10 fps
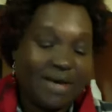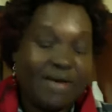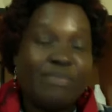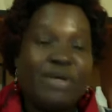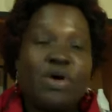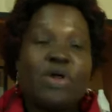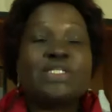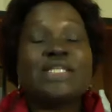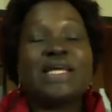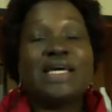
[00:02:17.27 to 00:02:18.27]
Because in
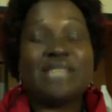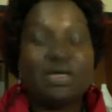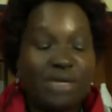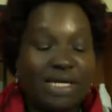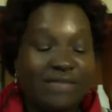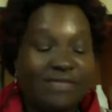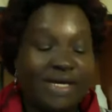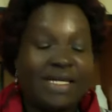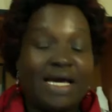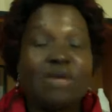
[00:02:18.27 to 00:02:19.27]
the days that we live in,
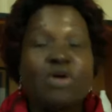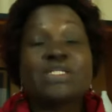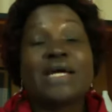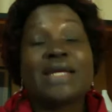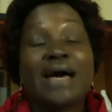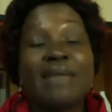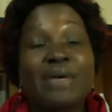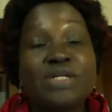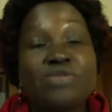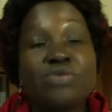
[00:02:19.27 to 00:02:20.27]
a lot can happen
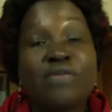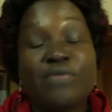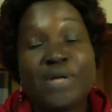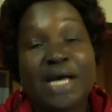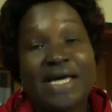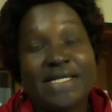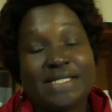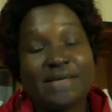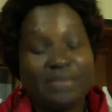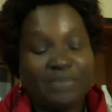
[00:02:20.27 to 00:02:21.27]
to a food
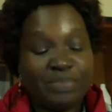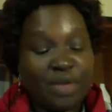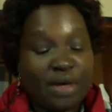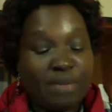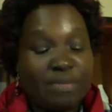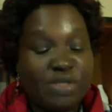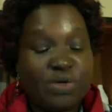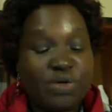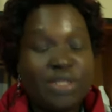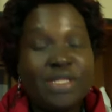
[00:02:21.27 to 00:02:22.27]
item
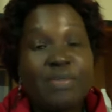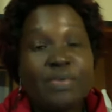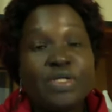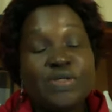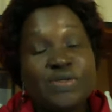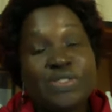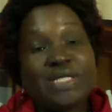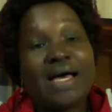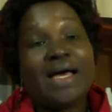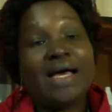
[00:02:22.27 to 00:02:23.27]
between the
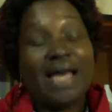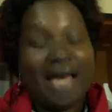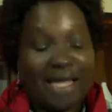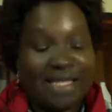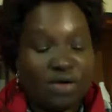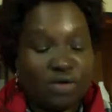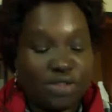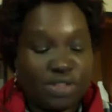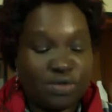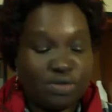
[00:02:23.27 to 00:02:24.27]
producer and the
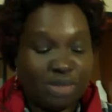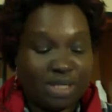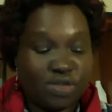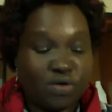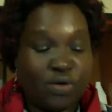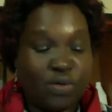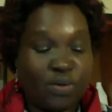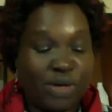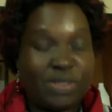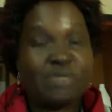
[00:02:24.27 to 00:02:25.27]
consumer. So
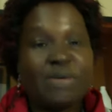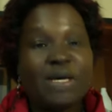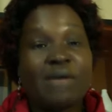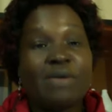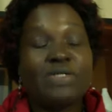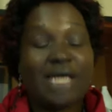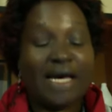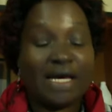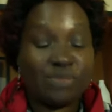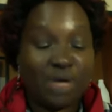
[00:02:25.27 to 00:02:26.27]
when we're speaking about
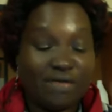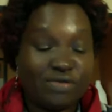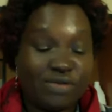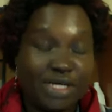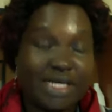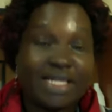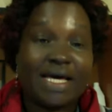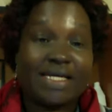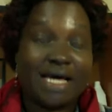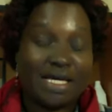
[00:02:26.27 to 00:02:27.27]
diet, we have to take
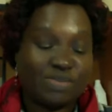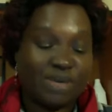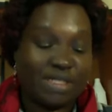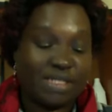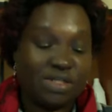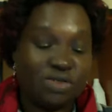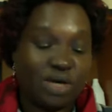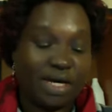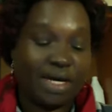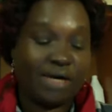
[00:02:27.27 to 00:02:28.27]
that aspect into
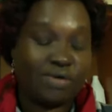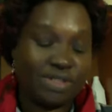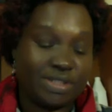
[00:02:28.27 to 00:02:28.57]
account.